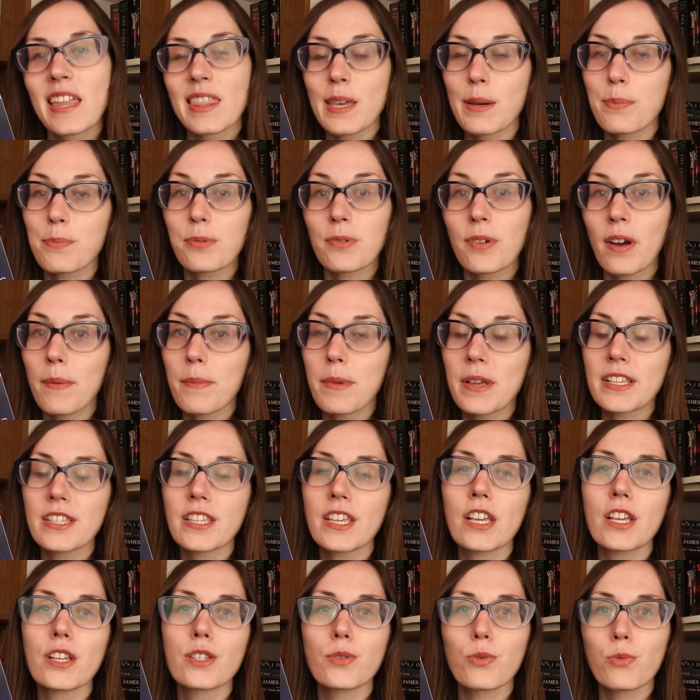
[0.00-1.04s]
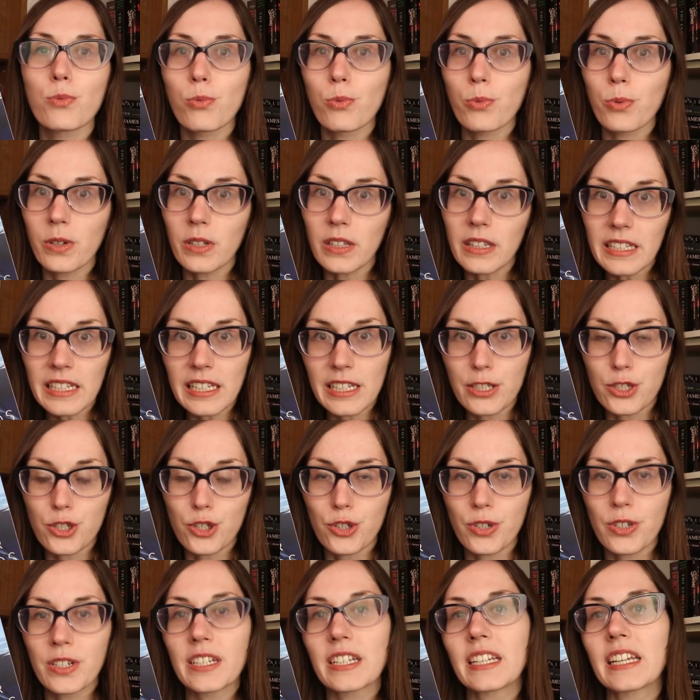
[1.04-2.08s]
The premise is really
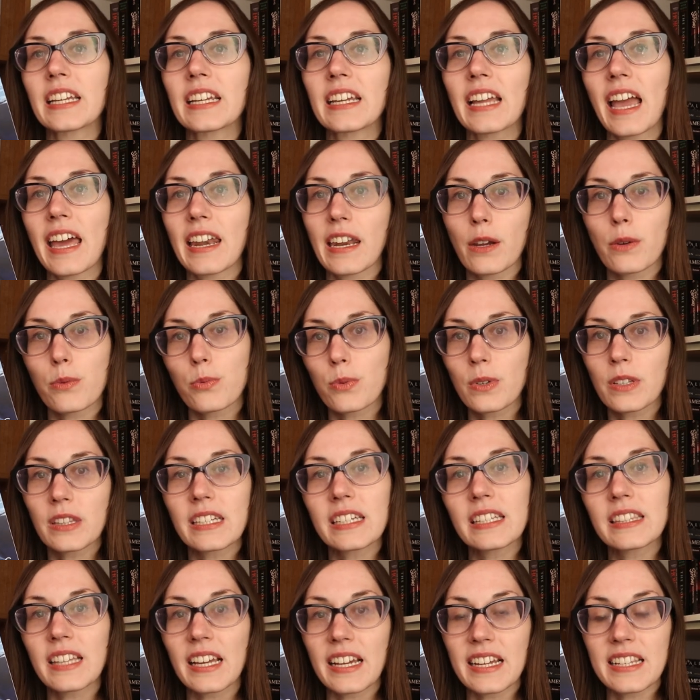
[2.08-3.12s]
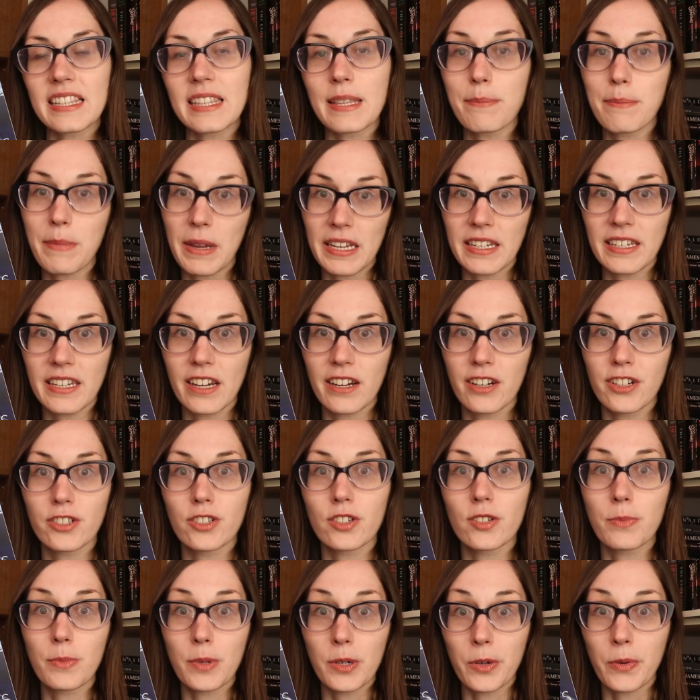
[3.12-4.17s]
intriguing, and I really like the main
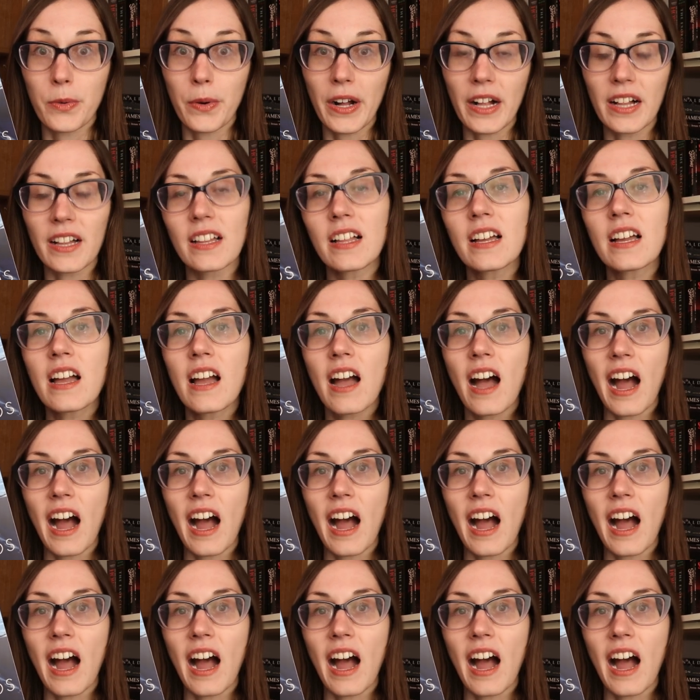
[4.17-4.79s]
character, Miguel.